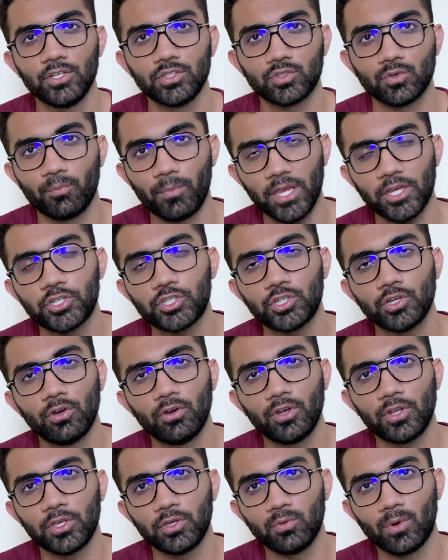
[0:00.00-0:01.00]
So make
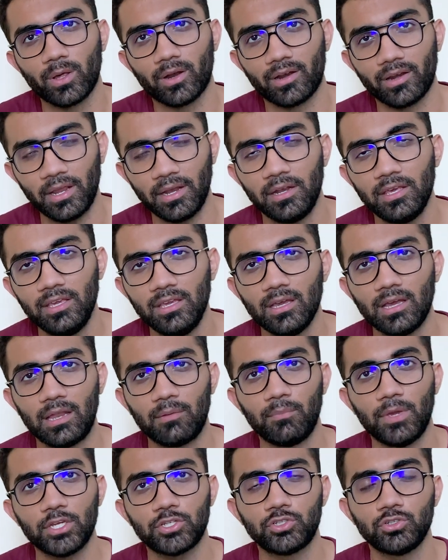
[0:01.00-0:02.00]
sure you are ready
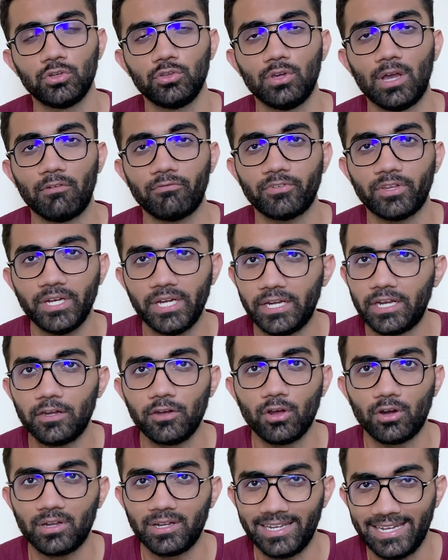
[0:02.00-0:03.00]
and make sure you have created
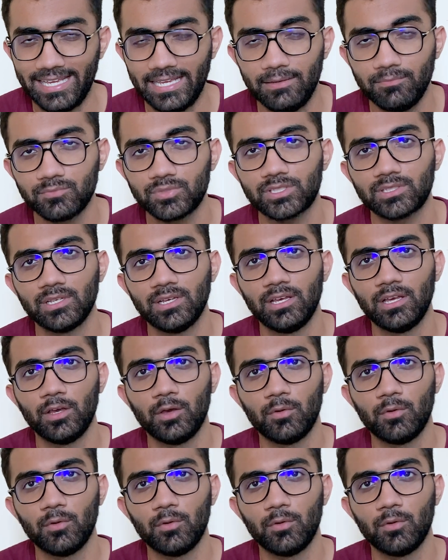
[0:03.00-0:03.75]
your teams